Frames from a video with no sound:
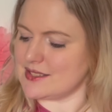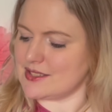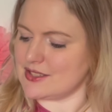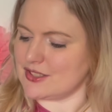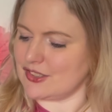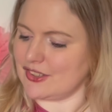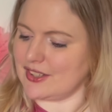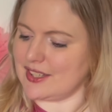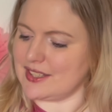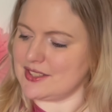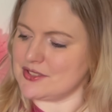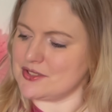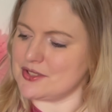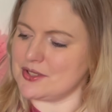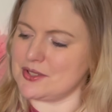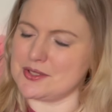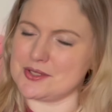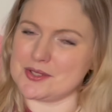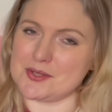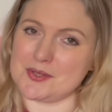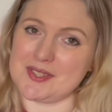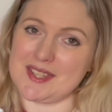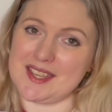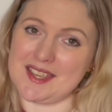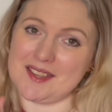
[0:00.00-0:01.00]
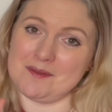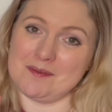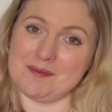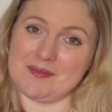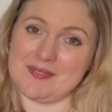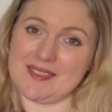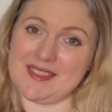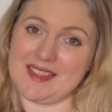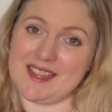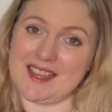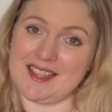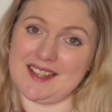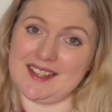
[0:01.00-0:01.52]
stuck into. So yeah,
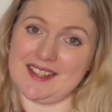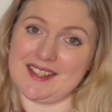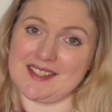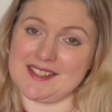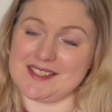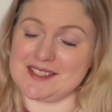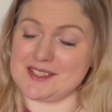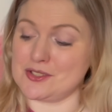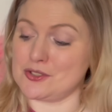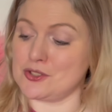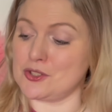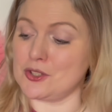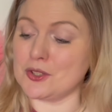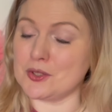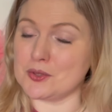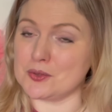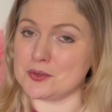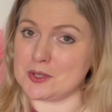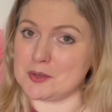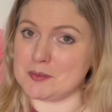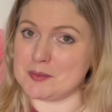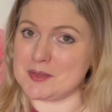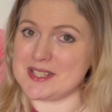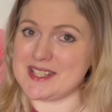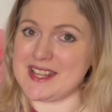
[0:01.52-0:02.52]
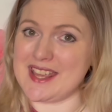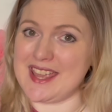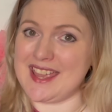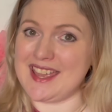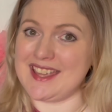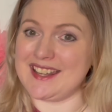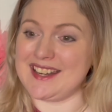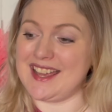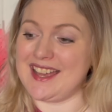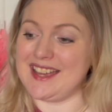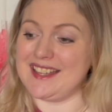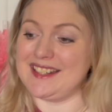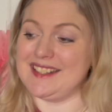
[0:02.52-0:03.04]
that is Tauko number
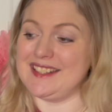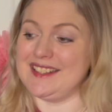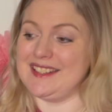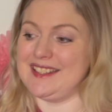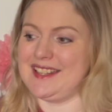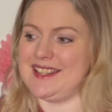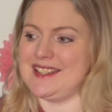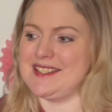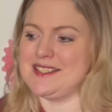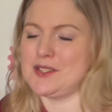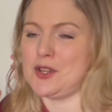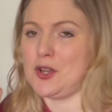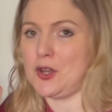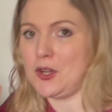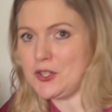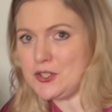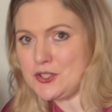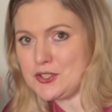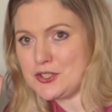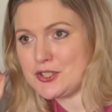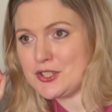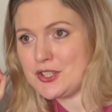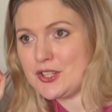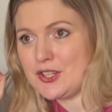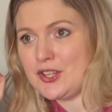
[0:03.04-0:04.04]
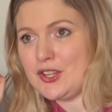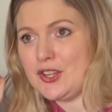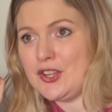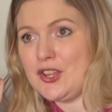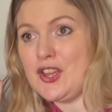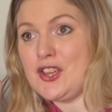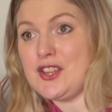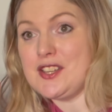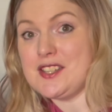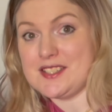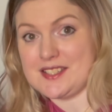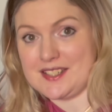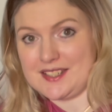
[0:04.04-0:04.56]
10, and it is out
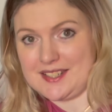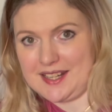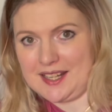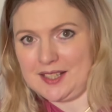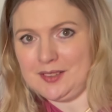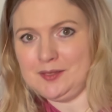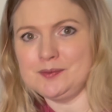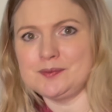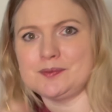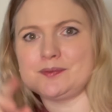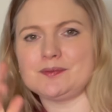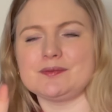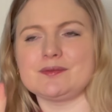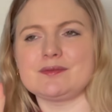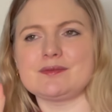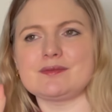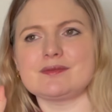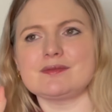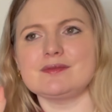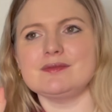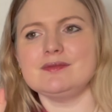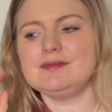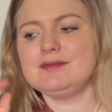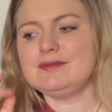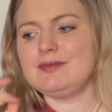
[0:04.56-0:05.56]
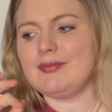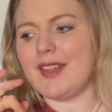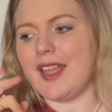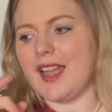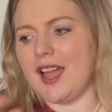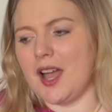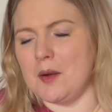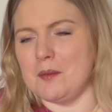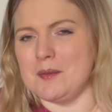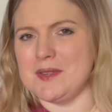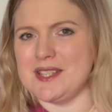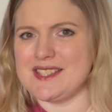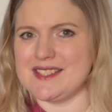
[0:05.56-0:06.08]
today.
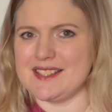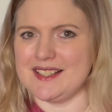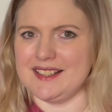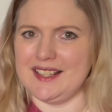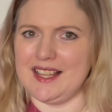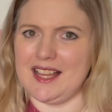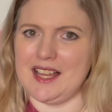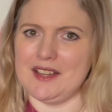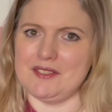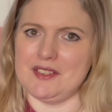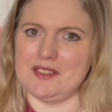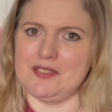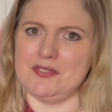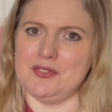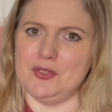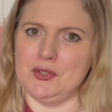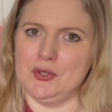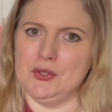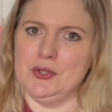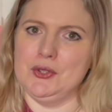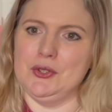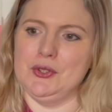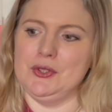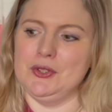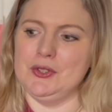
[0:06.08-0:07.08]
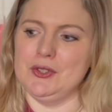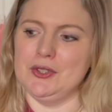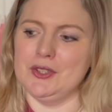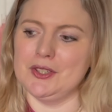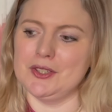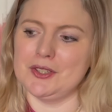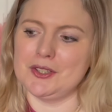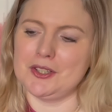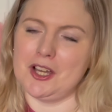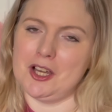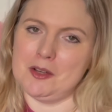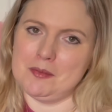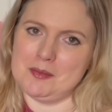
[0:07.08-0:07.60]
And we still have a few
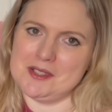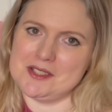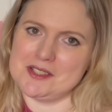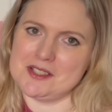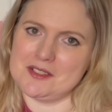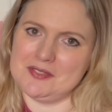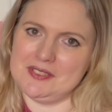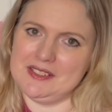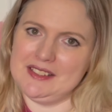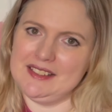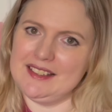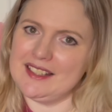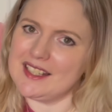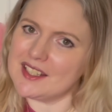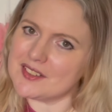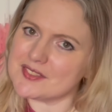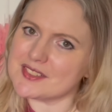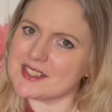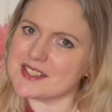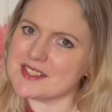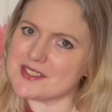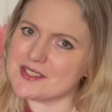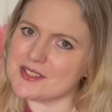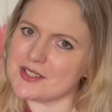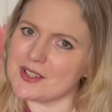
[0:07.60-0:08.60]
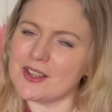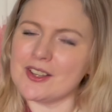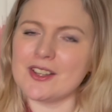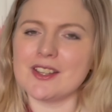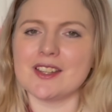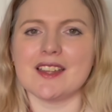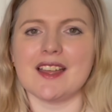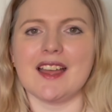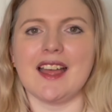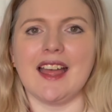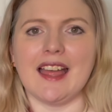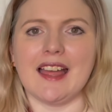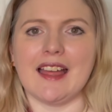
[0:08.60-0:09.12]
copies of it left in stock,
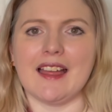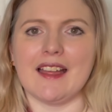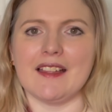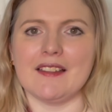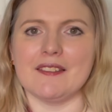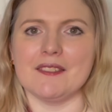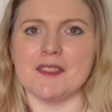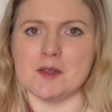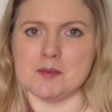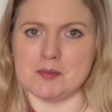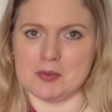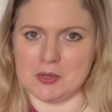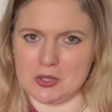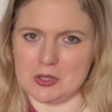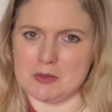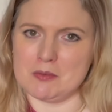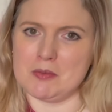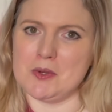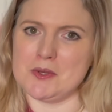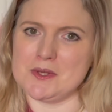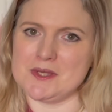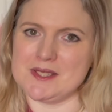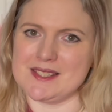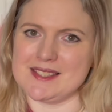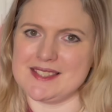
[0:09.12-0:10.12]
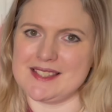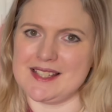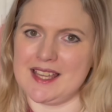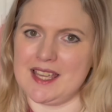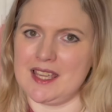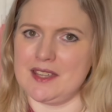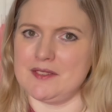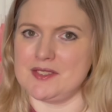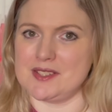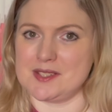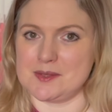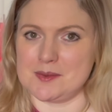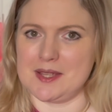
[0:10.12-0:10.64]
and the blog post is
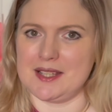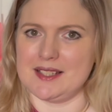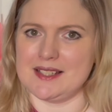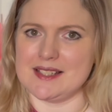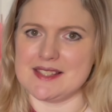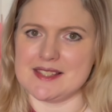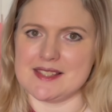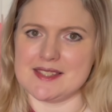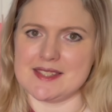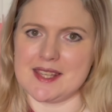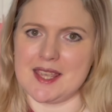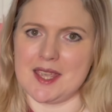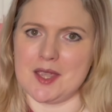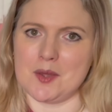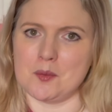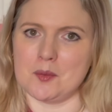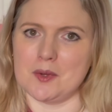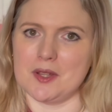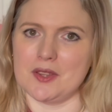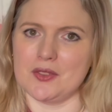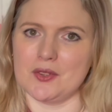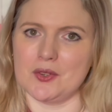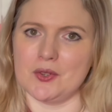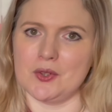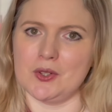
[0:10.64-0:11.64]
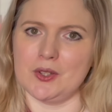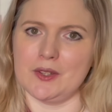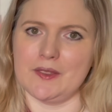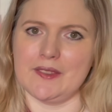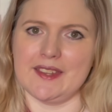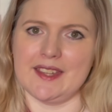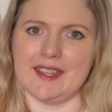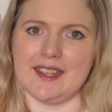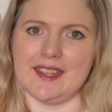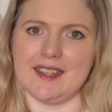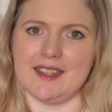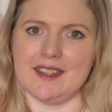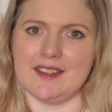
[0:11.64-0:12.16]
live as well, as I say, with all
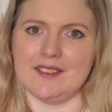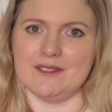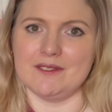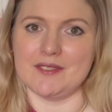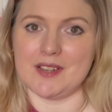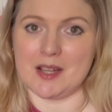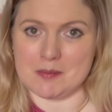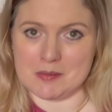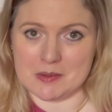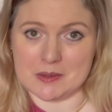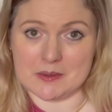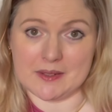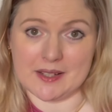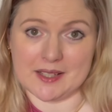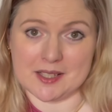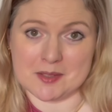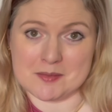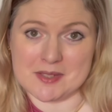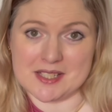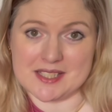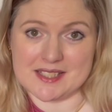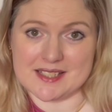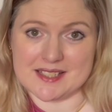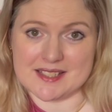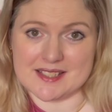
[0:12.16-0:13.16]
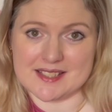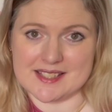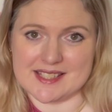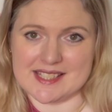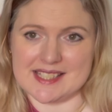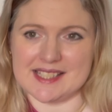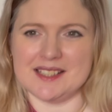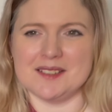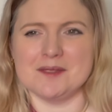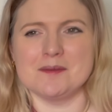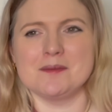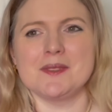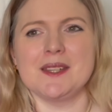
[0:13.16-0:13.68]
the fabric recommendations
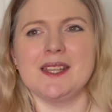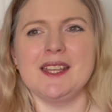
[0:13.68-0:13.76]
in it.